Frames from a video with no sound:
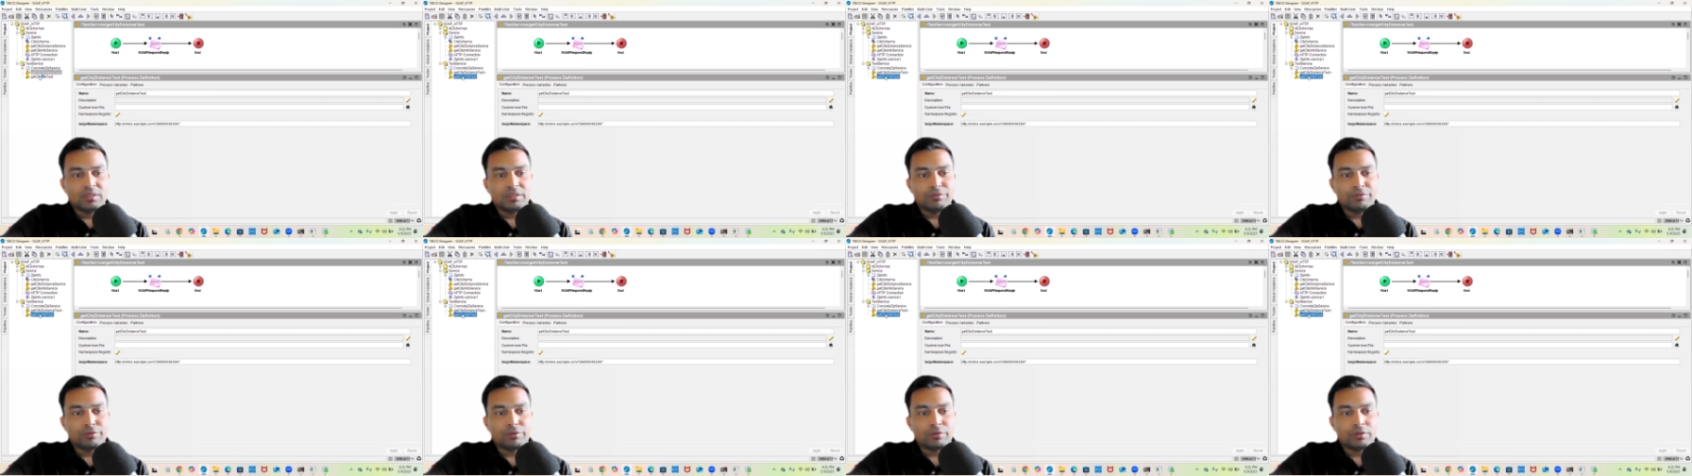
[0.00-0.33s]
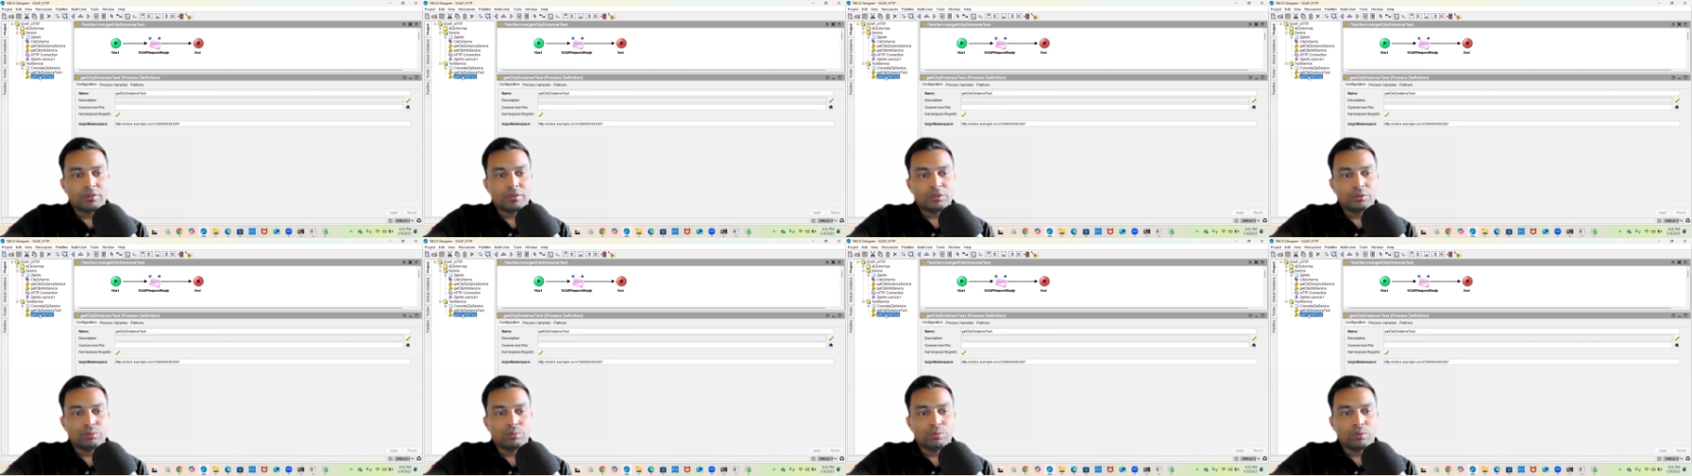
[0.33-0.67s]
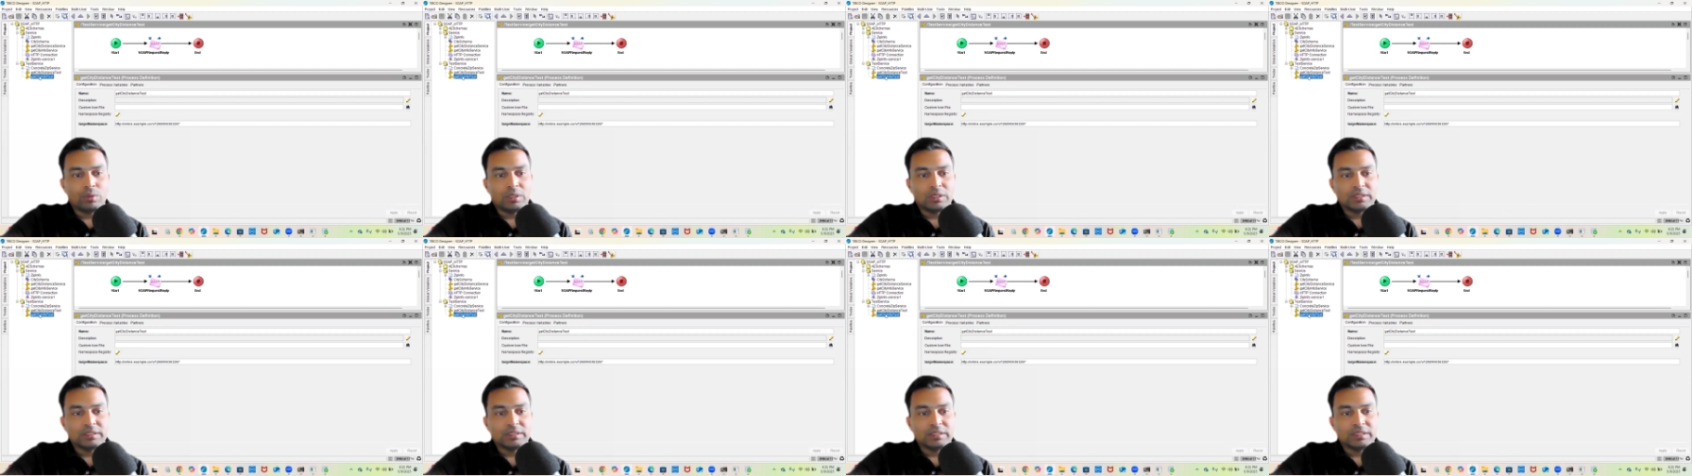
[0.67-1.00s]
The first
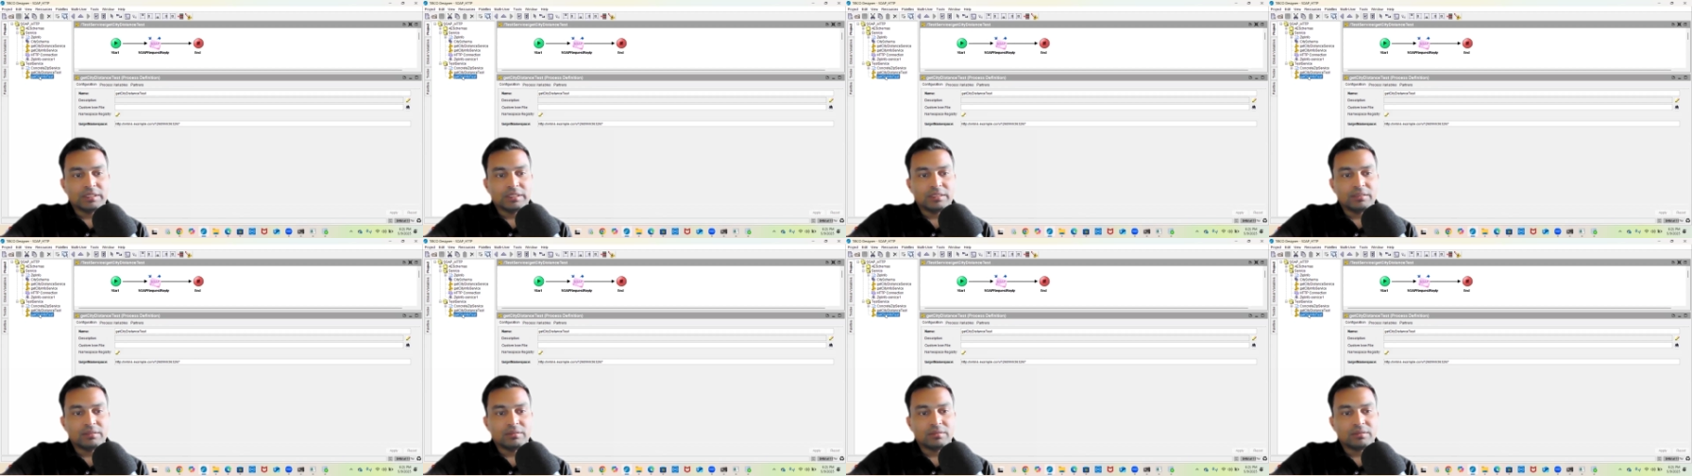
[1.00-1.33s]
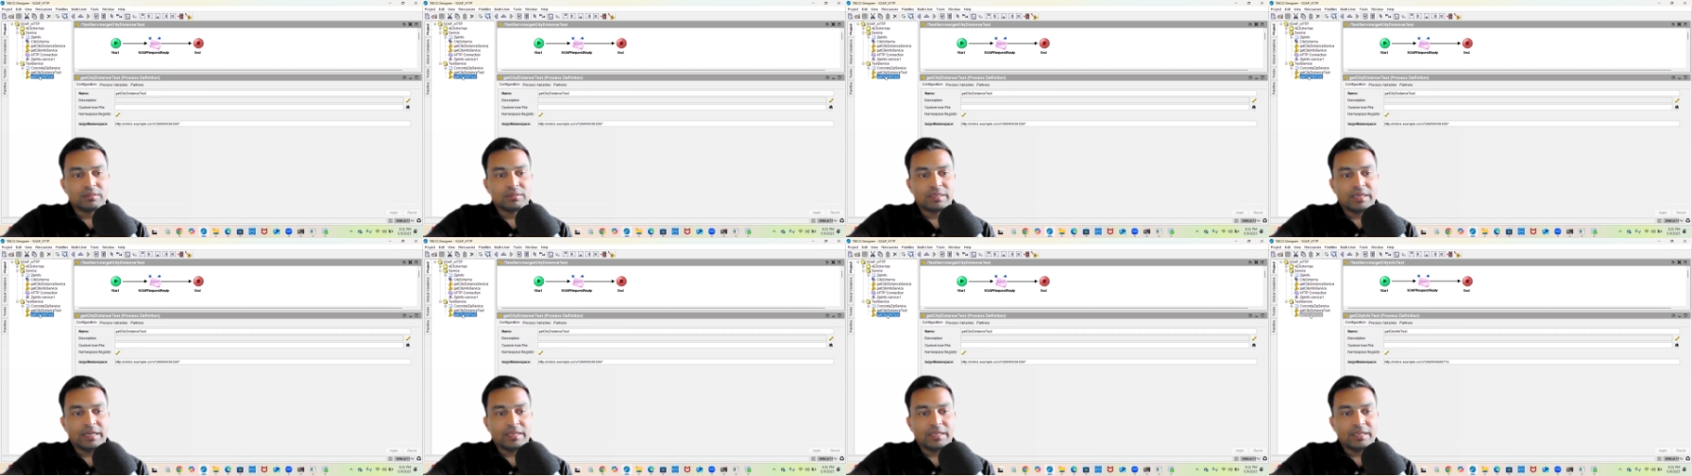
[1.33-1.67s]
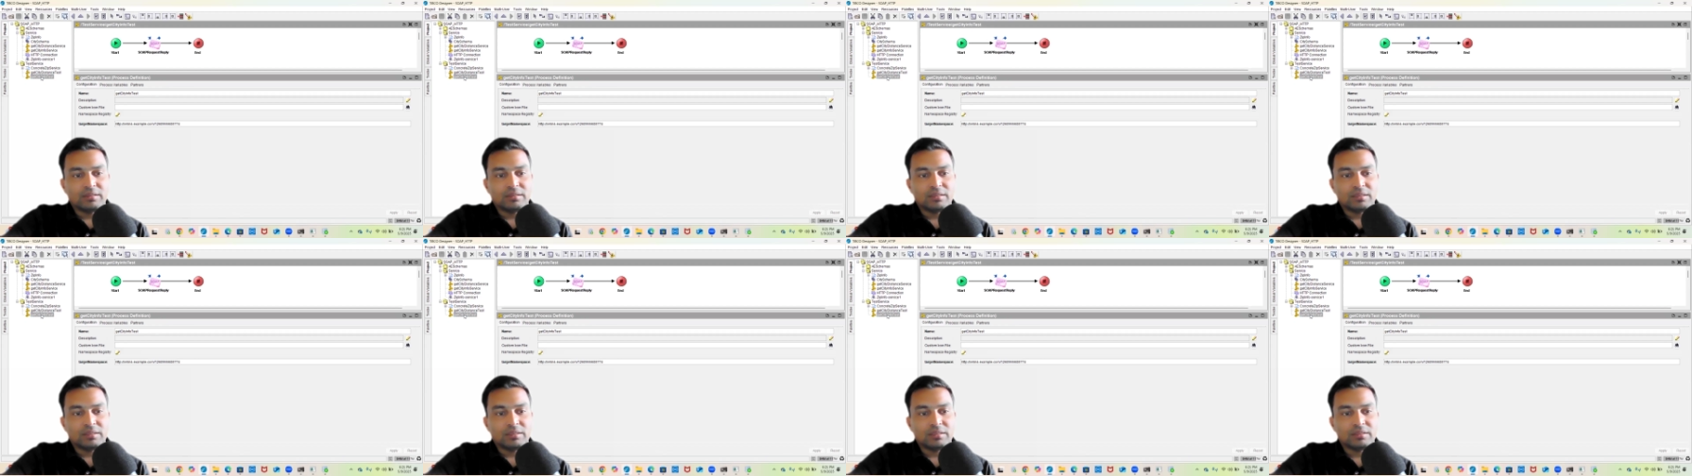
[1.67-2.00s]
one is
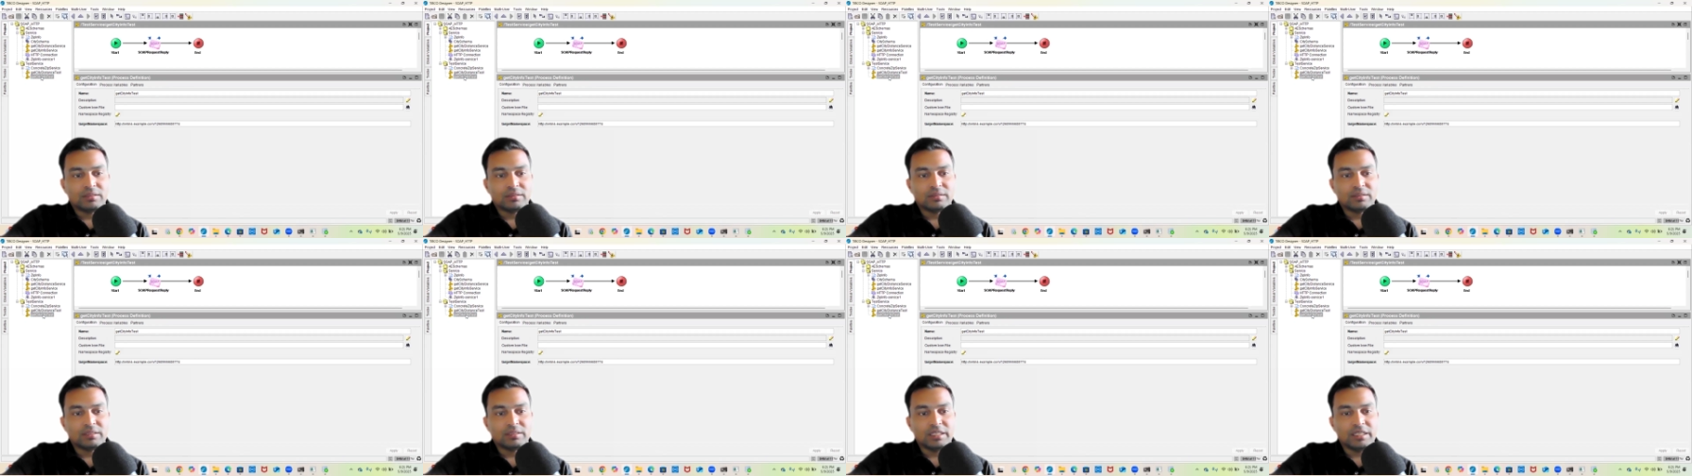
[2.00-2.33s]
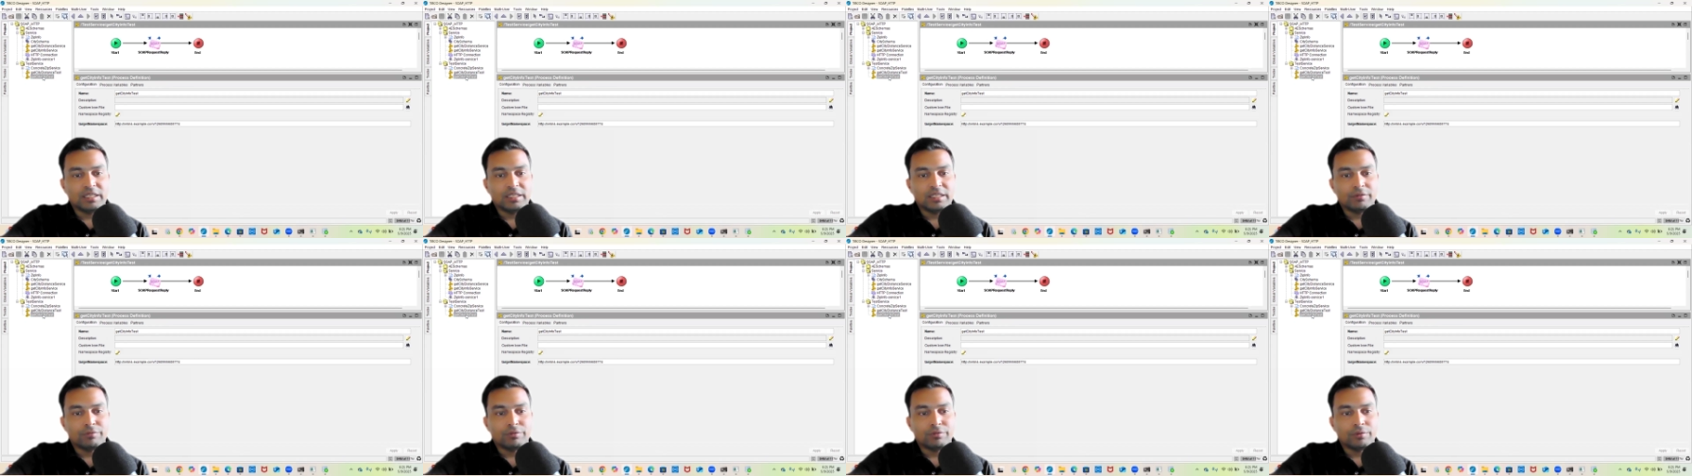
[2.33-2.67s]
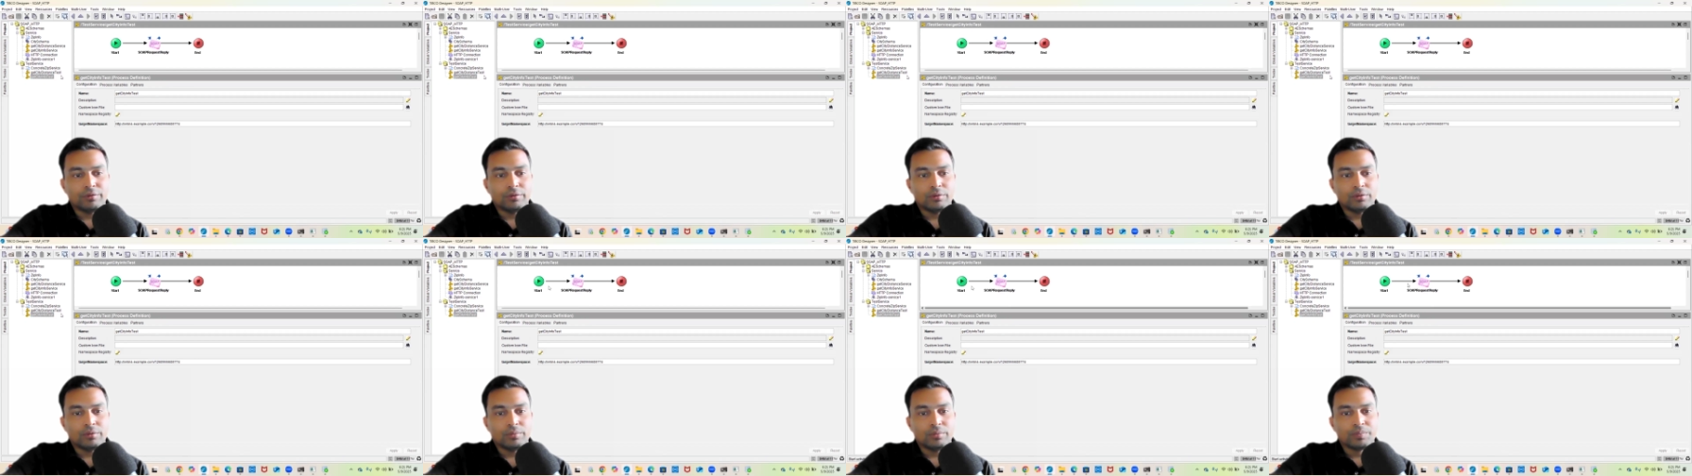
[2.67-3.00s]
get city
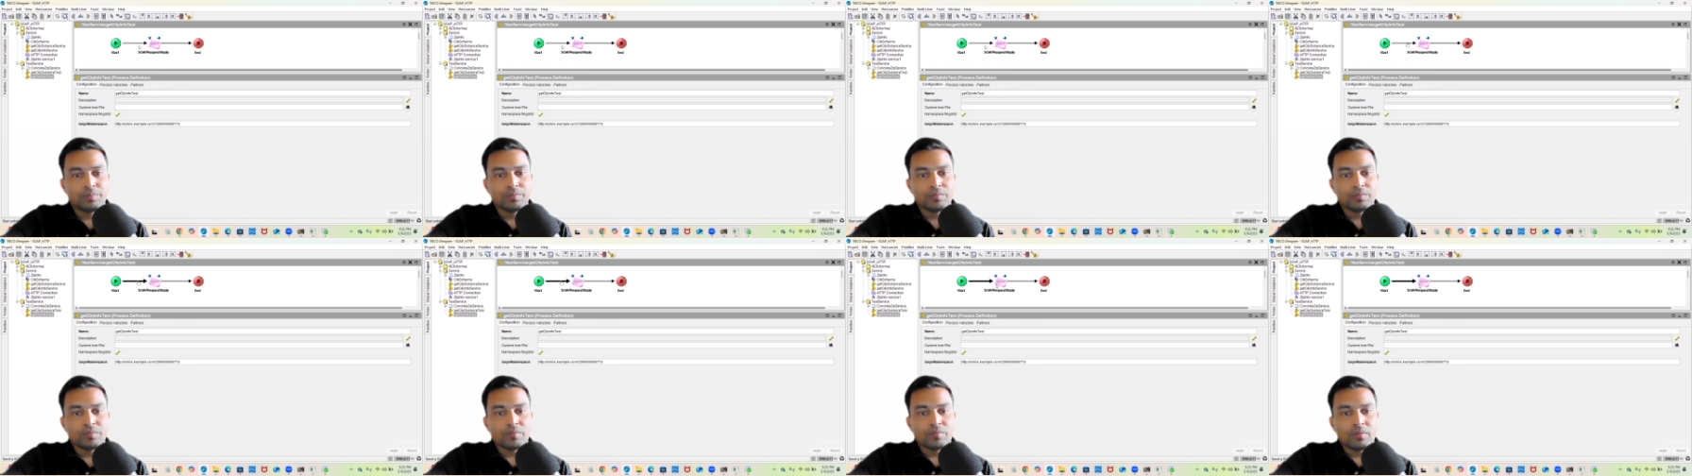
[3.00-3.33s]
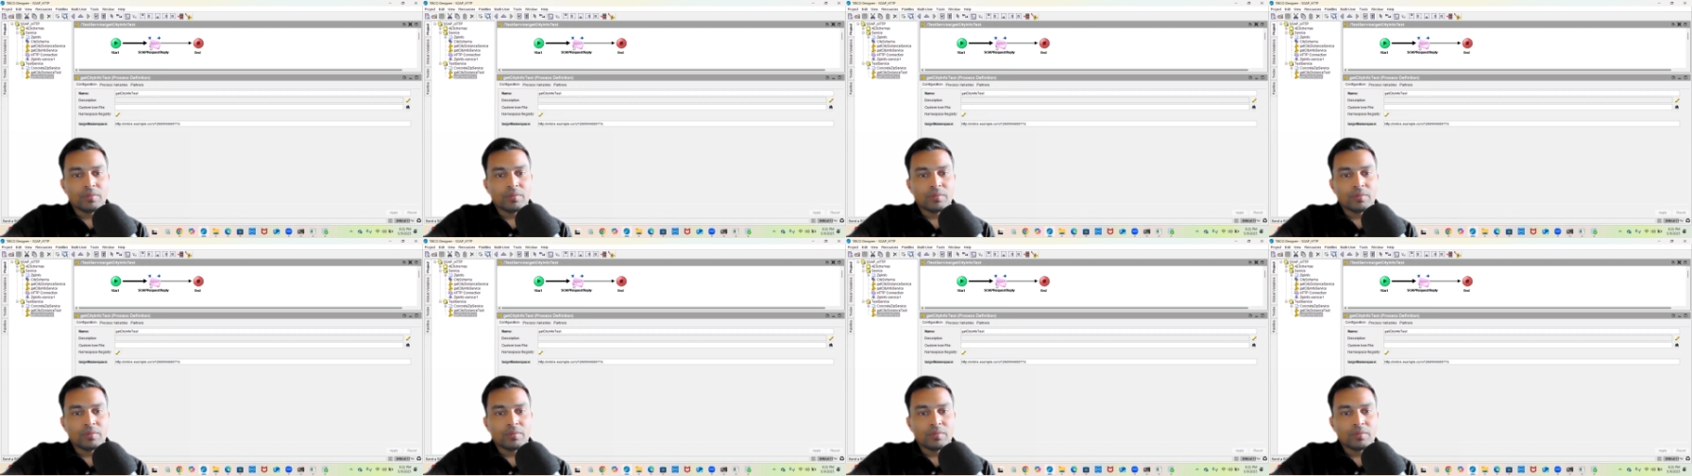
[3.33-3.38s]
info,